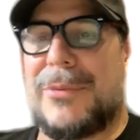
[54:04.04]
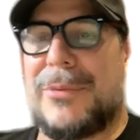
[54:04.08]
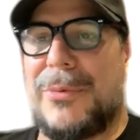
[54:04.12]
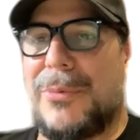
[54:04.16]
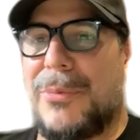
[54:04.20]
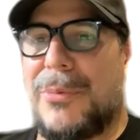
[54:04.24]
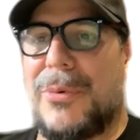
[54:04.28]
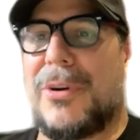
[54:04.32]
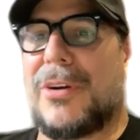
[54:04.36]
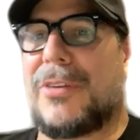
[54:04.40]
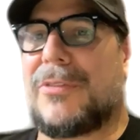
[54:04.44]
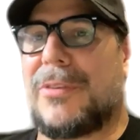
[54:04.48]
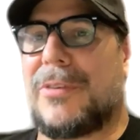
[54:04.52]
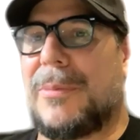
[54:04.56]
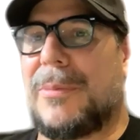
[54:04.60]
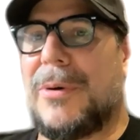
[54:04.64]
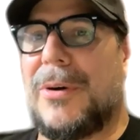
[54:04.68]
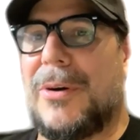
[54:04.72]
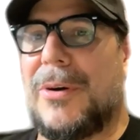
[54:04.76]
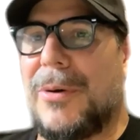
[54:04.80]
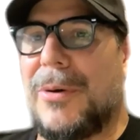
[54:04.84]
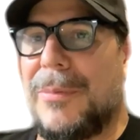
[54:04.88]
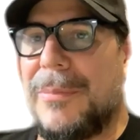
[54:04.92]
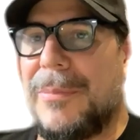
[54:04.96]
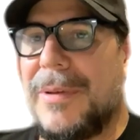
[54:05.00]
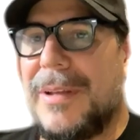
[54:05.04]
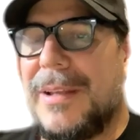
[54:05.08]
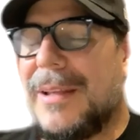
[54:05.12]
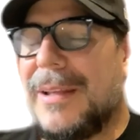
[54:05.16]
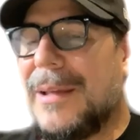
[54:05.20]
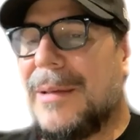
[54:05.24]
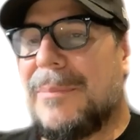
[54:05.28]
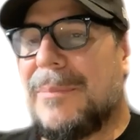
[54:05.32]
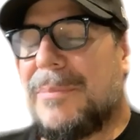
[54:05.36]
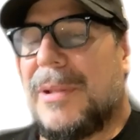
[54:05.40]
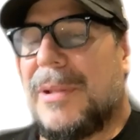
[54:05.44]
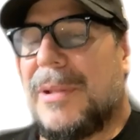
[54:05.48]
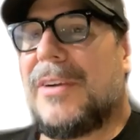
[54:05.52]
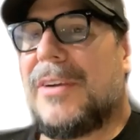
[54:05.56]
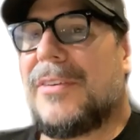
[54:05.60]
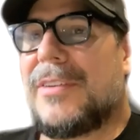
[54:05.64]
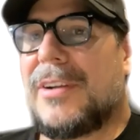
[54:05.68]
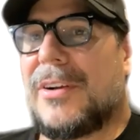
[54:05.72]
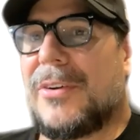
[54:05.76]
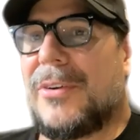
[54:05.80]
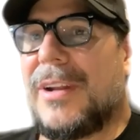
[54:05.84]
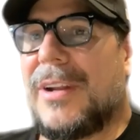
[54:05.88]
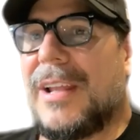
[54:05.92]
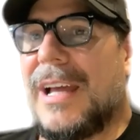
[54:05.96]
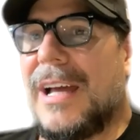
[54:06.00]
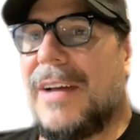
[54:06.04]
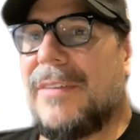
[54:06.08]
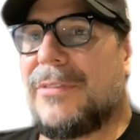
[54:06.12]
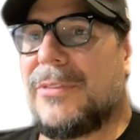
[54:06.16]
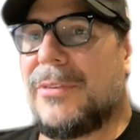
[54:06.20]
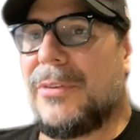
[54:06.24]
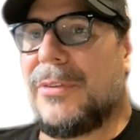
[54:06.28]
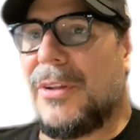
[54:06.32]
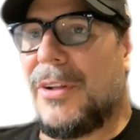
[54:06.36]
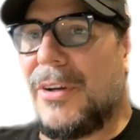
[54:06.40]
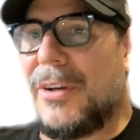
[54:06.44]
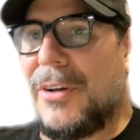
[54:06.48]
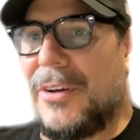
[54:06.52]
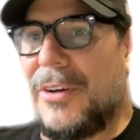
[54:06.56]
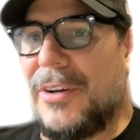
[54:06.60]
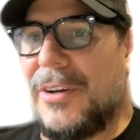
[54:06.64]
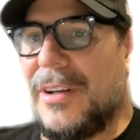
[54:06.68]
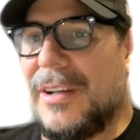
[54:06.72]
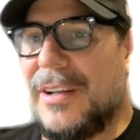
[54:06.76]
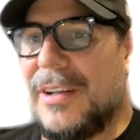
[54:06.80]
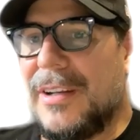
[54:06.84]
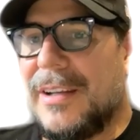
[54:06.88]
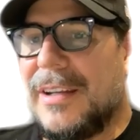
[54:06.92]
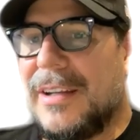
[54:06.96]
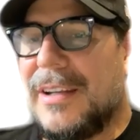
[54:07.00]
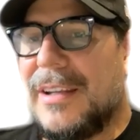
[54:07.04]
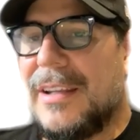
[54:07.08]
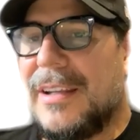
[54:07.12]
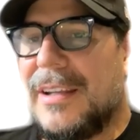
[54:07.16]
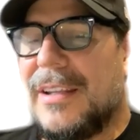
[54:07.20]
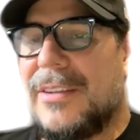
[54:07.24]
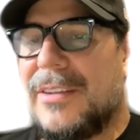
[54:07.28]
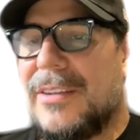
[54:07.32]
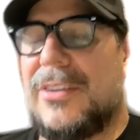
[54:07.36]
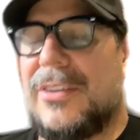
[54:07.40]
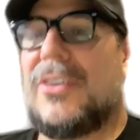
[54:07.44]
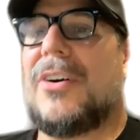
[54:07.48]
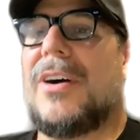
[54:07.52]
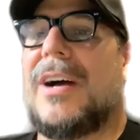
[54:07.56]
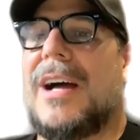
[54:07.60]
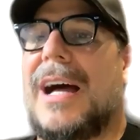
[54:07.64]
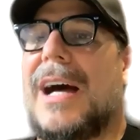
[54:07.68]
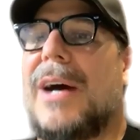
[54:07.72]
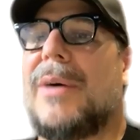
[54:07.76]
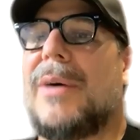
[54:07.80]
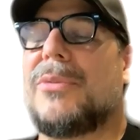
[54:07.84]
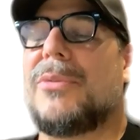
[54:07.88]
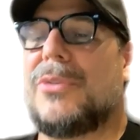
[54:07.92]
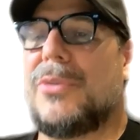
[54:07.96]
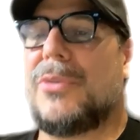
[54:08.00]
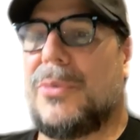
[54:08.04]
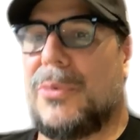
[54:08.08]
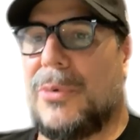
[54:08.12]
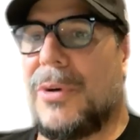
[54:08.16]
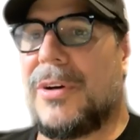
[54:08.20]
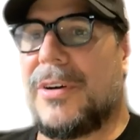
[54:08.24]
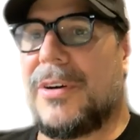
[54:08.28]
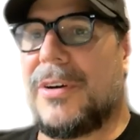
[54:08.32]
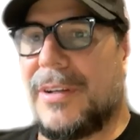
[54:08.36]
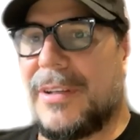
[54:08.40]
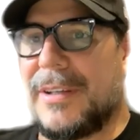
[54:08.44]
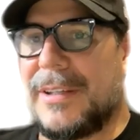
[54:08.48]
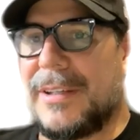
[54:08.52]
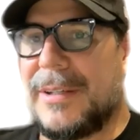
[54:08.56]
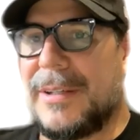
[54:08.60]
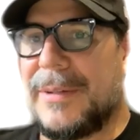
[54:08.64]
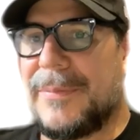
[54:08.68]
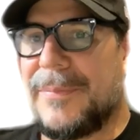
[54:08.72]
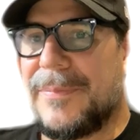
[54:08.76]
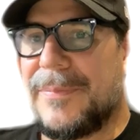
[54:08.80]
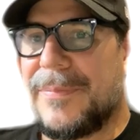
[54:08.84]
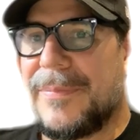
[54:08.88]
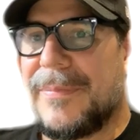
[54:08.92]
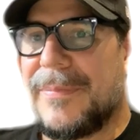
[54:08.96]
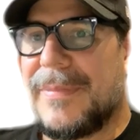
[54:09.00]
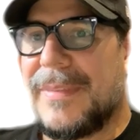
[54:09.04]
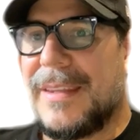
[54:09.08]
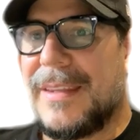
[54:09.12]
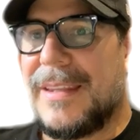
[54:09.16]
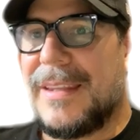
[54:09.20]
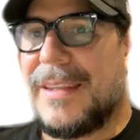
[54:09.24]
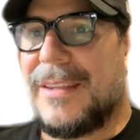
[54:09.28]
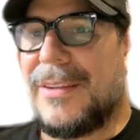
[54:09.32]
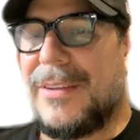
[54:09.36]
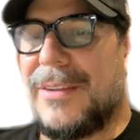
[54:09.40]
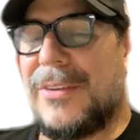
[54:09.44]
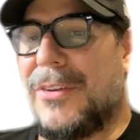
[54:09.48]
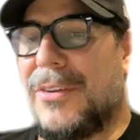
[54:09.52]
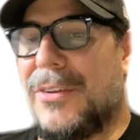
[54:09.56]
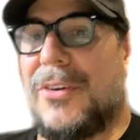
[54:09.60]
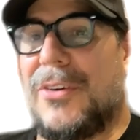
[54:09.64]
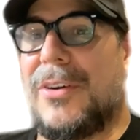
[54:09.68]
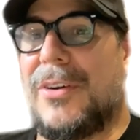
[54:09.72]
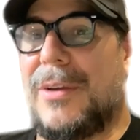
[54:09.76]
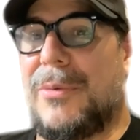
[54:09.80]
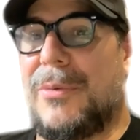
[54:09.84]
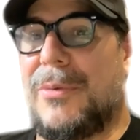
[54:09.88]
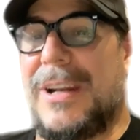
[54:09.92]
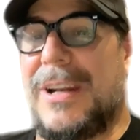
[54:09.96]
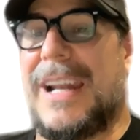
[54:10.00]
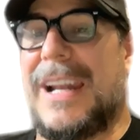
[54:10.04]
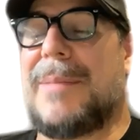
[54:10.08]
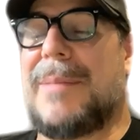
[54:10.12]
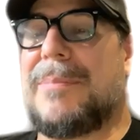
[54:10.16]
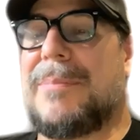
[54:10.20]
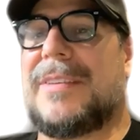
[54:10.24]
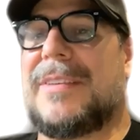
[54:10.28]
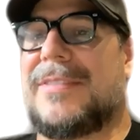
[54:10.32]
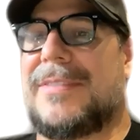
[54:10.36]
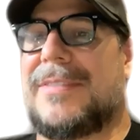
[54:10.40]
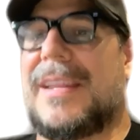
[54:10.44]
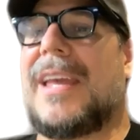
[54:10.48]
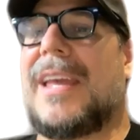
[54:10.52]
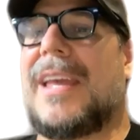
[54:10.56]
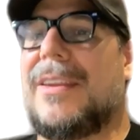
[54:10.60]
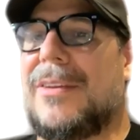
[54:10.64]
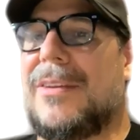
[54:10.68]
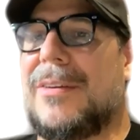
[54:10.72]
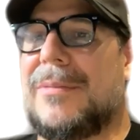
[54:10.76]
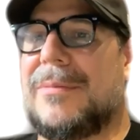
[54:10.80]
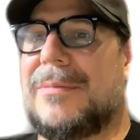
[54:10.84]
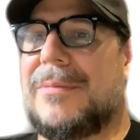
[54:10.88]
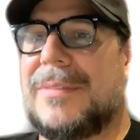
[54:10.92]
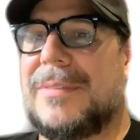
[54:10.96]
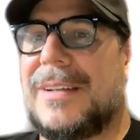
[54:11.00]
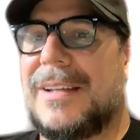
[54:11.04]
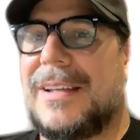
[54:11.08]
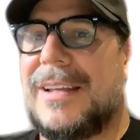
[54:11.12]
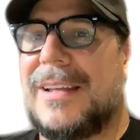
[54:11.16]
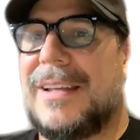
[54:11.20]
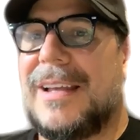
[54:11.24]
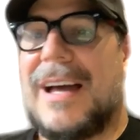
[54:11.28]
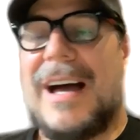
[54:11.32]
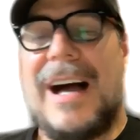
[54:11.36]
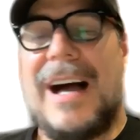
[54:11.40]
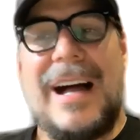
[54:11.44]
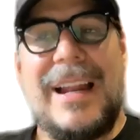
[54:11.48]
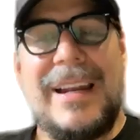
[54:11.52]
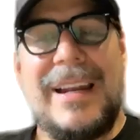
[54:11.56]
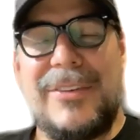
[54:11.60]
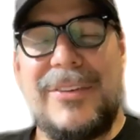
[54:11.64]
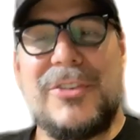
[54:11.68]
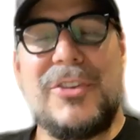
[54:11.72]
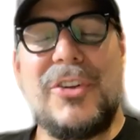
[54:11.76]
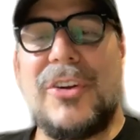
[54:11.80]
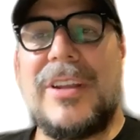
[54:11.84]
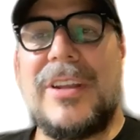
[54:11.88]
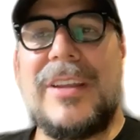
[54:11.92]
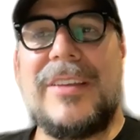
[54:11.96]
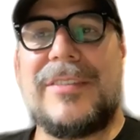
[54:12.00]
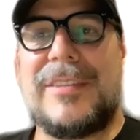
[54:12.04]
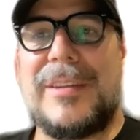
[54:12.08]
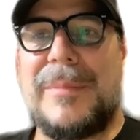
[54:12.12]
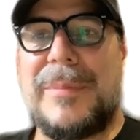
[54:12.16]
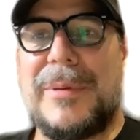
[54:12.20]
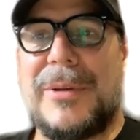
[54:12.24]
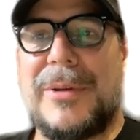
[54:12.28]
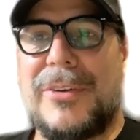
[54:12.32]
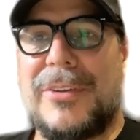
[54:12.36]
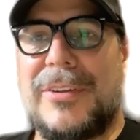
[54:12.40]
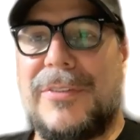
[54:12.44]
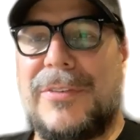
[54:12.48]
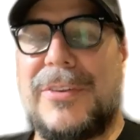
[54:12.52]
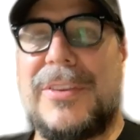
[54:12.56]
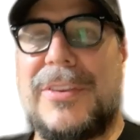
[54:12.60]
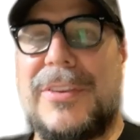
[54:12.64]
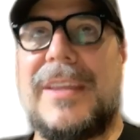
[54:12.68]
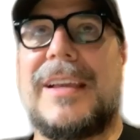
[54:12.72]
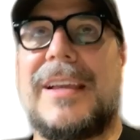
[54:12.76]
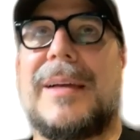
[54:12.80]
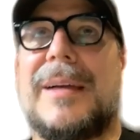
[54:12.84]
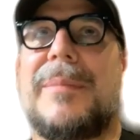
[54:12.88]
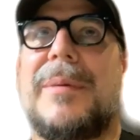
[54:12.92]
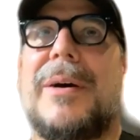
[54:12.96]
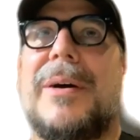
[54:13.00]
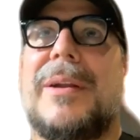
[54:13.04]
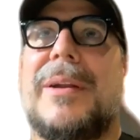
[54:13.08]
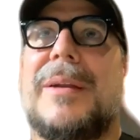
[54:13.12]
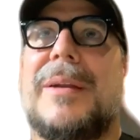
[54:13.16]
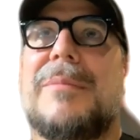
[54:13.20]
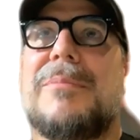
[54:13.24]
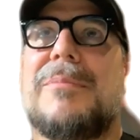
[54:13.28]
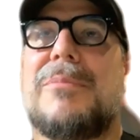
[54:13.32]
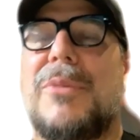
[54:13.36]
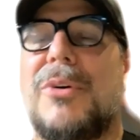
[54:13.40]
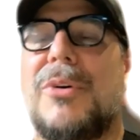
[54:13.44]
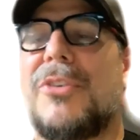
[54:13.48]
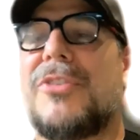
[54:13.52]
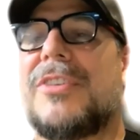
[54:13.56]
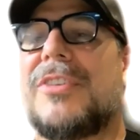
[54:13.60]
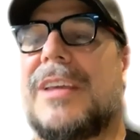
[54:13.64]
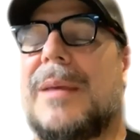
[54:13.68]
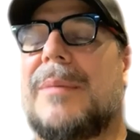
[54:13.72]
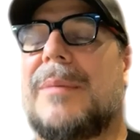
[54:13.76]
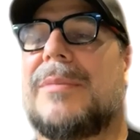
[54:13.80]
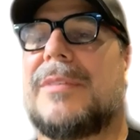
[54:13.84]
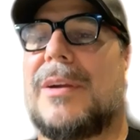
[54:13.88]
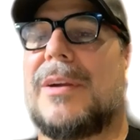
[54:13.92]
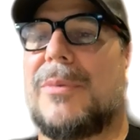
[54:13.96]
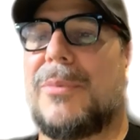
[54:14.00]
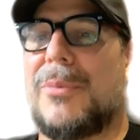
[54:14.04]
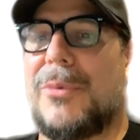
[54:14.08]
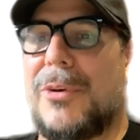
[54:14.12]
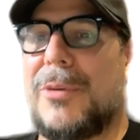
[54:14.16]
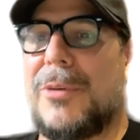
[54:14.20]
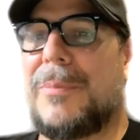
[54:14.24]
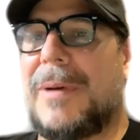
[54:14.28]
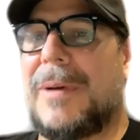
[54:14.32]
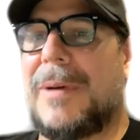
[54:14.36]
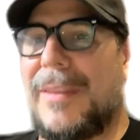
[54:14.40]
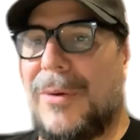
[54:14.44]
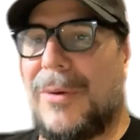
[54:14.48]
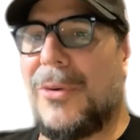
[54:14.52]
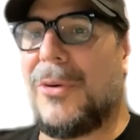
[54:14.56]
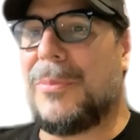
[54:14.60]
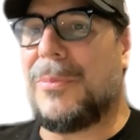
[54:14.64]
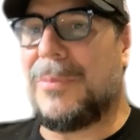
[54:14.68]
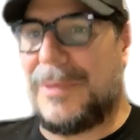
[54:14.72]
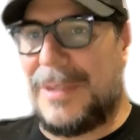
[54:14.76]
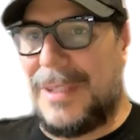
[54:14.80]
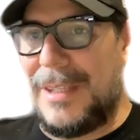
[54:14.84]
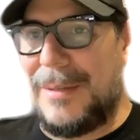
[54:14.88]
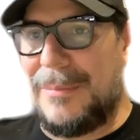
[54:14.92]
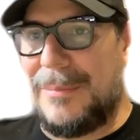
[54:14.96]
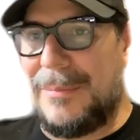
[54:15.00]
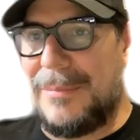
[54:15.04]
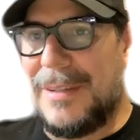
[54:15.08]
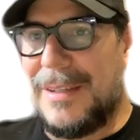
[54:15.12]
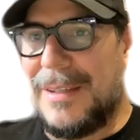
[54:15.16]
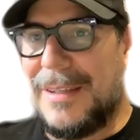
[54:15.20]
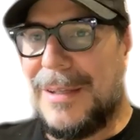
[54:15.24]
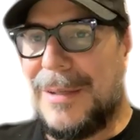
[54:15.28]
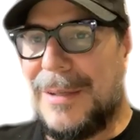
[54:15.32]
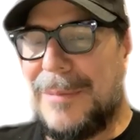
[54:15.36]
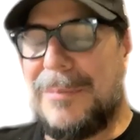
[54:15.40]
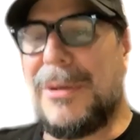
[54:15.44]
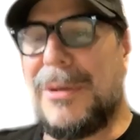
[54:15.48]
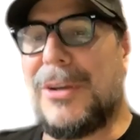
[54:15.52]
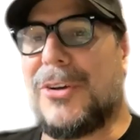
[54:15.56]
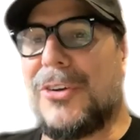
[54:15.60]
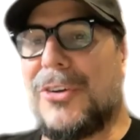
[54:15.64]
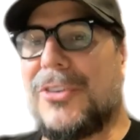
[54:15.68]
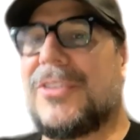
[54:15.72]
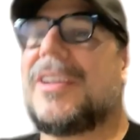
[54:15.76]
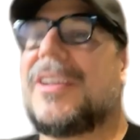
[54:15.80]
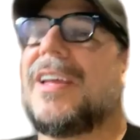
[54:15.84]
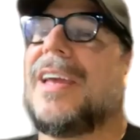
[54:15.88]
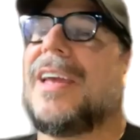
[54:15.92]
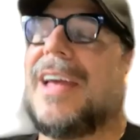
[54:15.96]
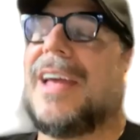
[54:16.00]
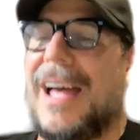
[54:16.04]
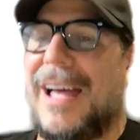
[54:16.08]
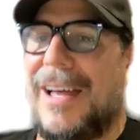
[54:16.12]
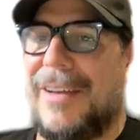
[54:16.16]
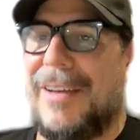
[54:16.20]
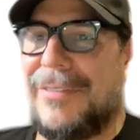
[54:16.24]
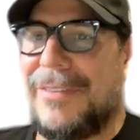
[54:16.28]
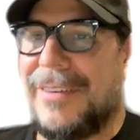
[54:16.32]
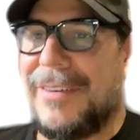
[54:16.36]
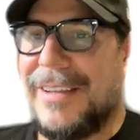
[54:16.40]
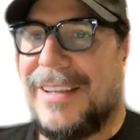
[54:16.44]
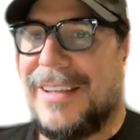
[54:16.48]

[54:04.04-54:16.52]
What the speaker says: to work from home. Players are going to have to learn, you know, how to work, you know, with an empty stadium. And it's not easy, because if you think about it, most games are won by the home team, because they have,